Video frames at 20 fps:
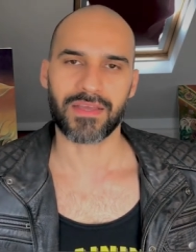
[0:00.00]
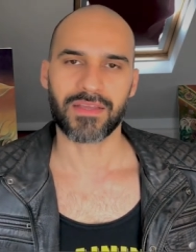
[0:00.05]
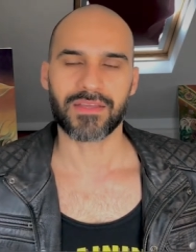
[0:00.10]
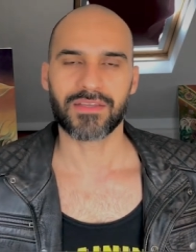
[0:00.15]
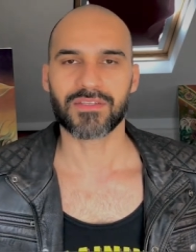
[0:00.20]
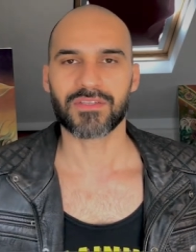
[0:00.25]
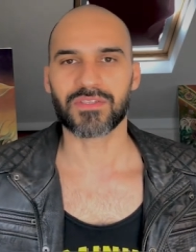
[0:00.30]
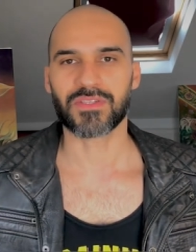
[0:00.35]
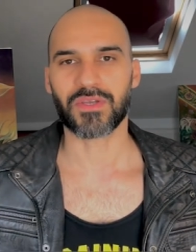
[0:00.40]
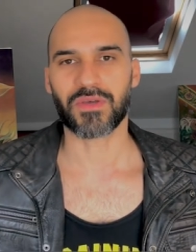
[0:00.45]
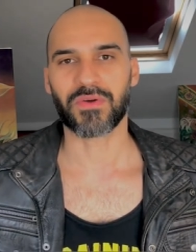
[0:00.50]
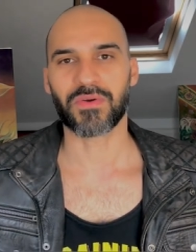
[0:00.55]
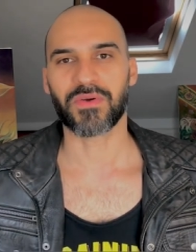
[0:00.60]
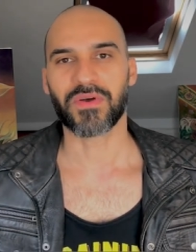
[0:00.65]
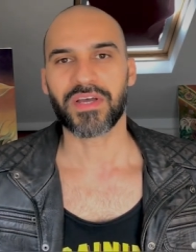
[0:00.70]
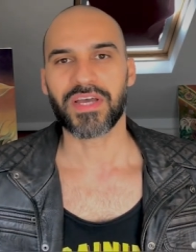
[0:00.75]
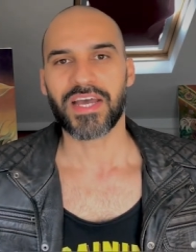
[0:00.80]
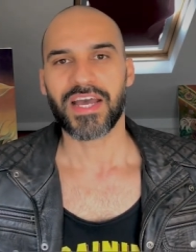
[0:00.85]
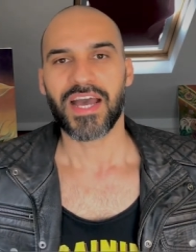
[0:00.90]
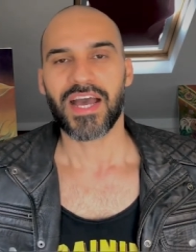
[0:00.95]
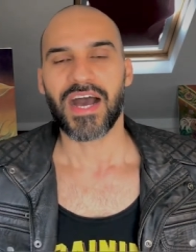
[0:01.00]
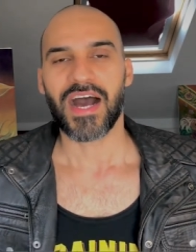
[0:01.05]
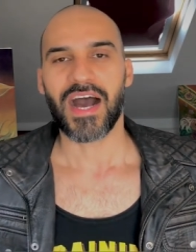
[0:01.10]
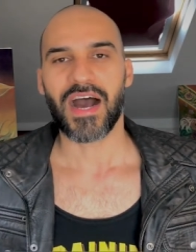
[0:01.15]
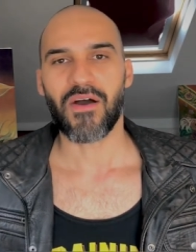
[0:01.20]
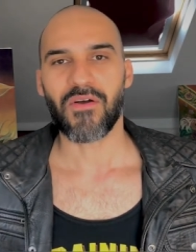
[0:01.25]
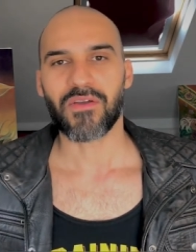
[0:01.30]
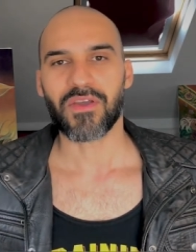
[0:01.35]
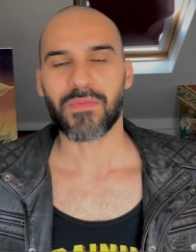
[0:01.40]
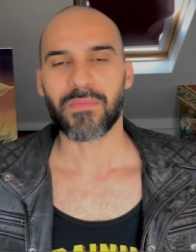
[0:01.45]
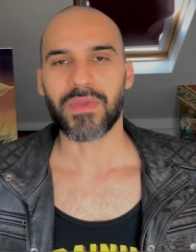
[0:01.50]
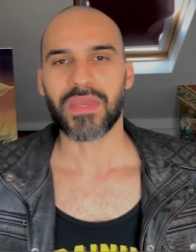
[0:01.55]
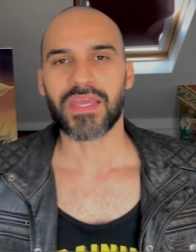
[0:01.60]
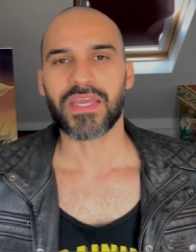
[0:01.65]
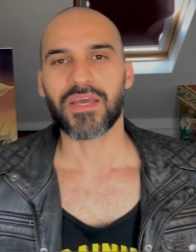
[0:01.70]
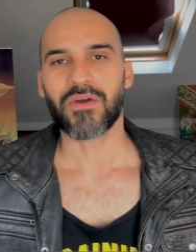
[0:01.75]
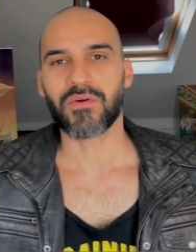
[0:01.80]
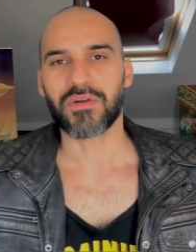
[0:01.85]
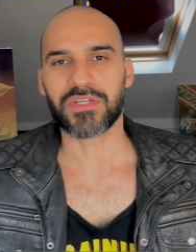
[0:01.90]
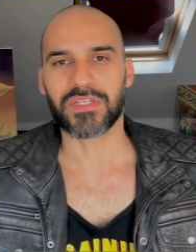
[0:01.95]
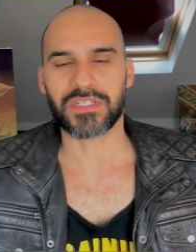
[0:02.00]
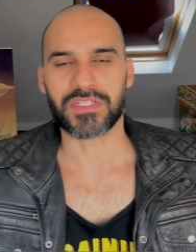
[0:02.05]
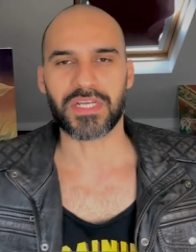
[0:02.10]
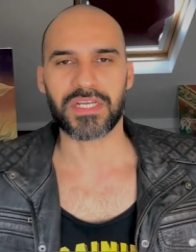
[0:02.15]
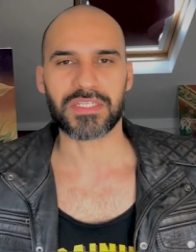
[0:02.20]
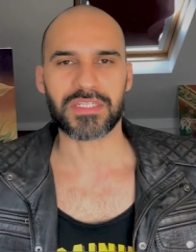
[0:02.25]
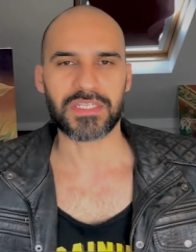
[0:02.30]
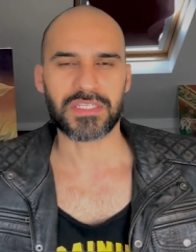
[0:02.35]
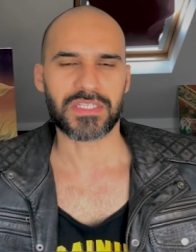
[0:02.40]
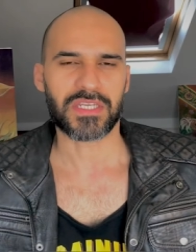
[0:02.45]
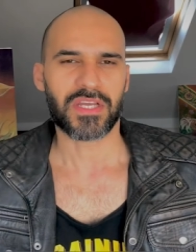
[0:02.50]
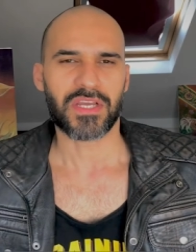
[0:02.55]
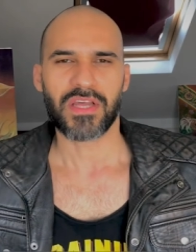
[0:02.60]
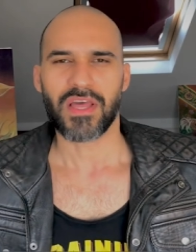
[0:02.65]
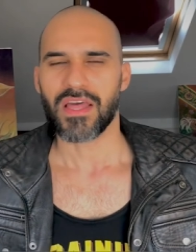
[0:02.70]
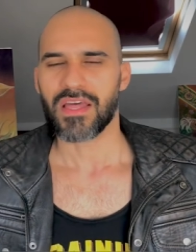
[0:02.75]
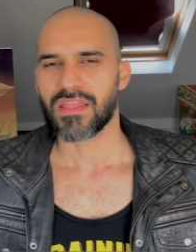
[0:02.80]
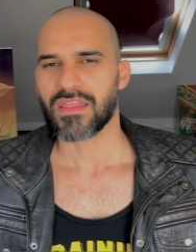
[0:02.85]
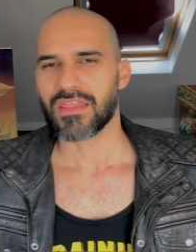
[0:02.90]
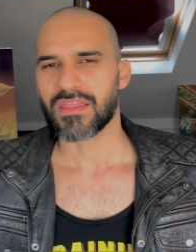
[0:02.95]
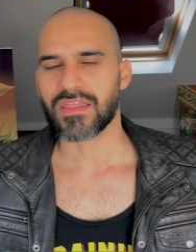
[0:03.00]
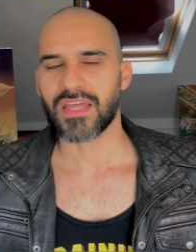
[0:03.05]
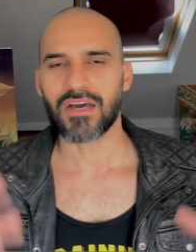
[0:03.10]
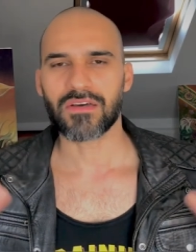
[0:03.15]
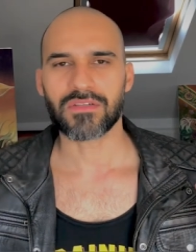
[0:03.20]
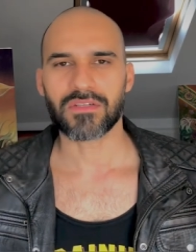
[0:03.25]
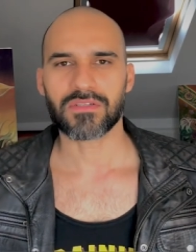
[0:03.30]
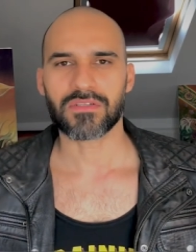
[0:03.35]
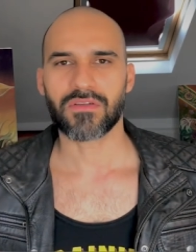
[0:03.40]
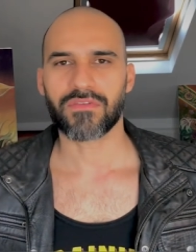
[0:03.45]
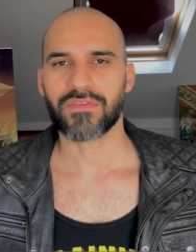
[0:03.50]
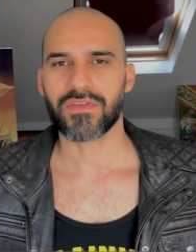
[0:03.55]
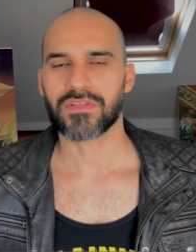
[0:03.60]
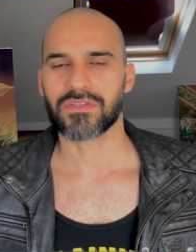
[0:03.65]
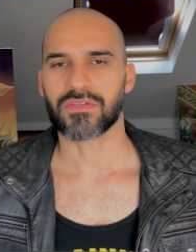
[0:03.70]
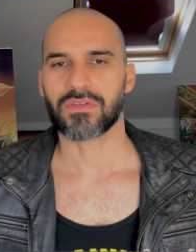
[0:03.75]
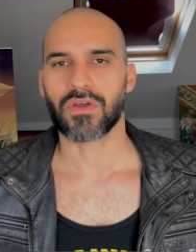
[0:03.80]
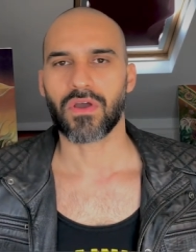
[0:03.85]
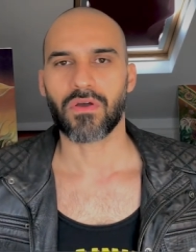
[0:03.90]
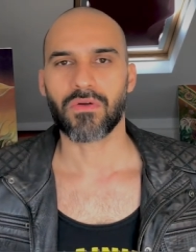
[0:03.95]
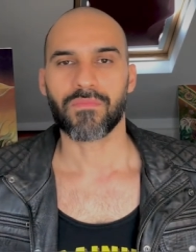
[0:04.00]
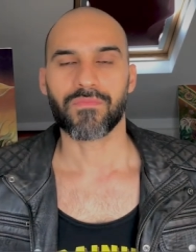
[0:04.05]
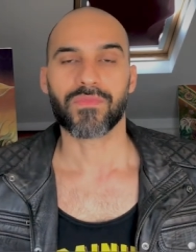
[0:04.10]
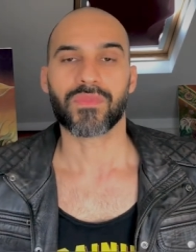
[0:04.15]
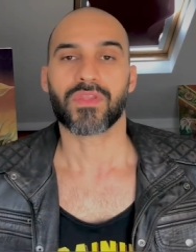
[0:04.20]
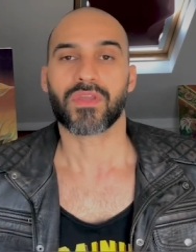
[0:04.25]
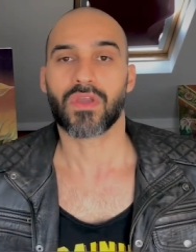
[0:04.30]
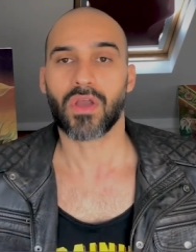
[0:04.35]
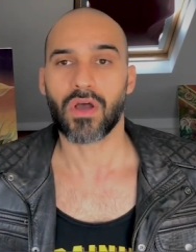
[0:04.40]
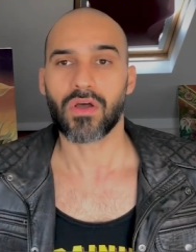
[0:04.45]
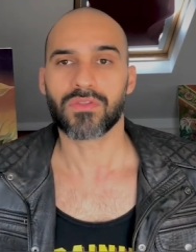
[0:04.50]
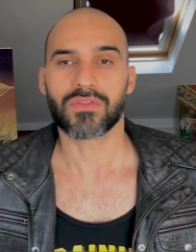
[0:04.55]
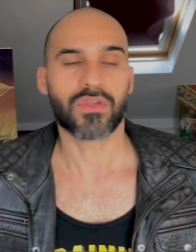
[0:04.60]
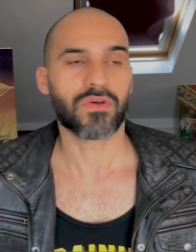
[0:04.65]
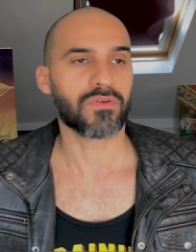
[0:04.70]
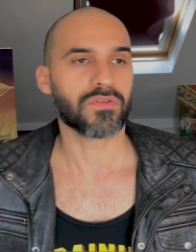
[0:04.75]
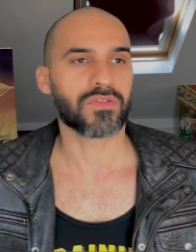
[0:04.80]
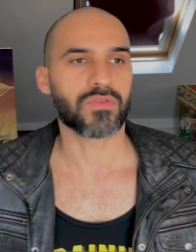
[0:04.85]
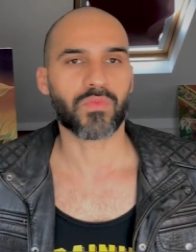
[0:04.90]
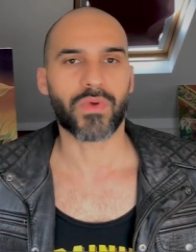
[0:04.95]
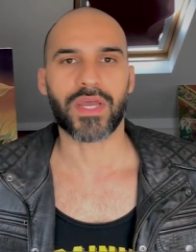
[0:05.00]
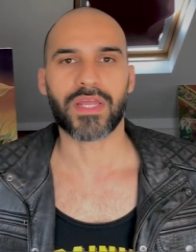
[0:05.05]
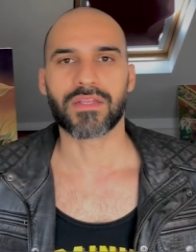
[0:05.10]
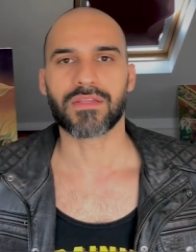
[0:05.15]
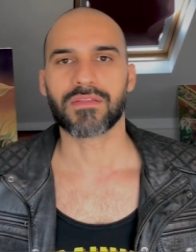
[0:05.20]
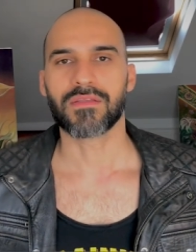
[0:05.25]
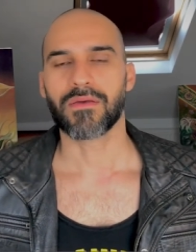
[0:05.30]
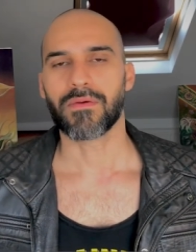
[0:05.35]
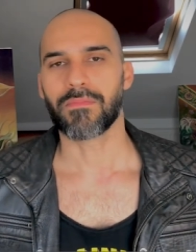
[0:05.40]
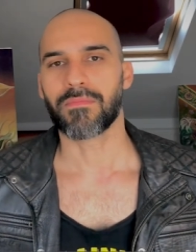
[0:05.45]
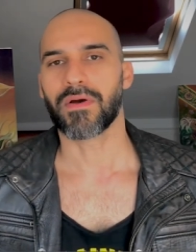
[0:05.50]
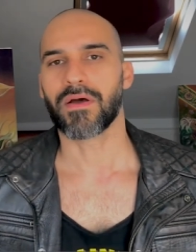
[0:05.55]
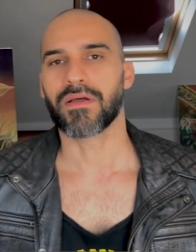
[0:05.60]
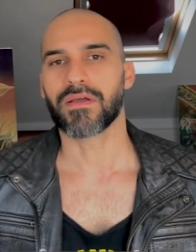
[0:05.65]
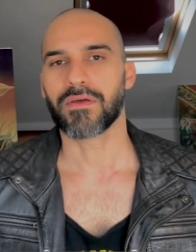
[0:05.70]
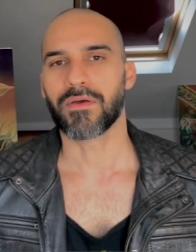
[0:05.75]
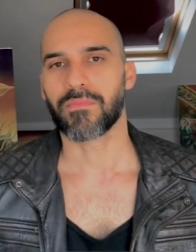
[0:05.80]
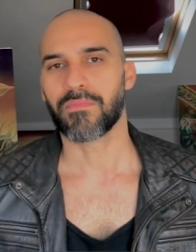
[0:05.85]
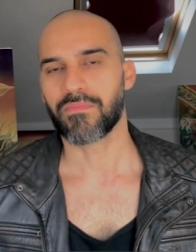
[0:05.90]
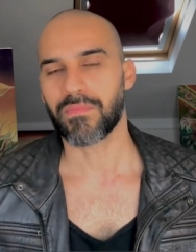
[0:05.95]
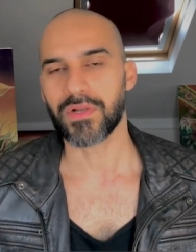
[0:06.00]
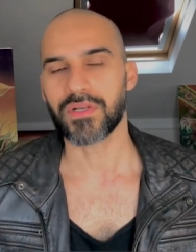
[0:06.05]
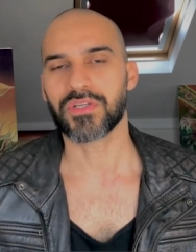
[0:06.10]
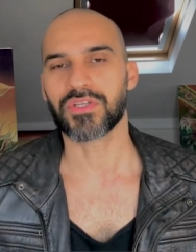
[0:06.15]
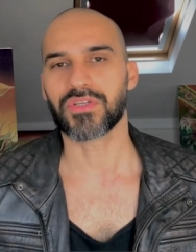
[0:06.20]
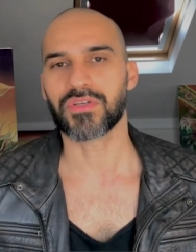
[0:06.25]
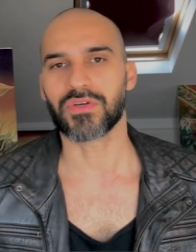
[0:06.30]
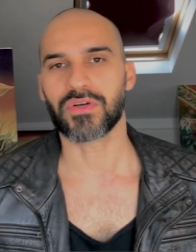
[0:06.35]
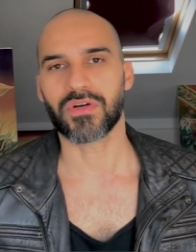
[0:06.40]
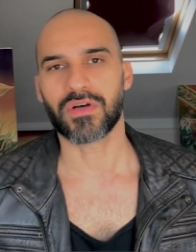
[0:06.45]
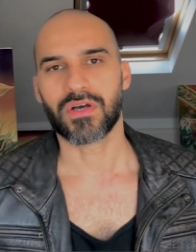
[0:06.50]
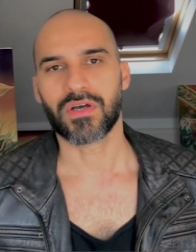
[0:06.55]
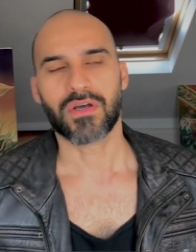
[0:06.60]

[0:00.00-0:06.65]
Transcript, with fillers: So alchemy originated thousands of years ago, God knows when, but pretty sure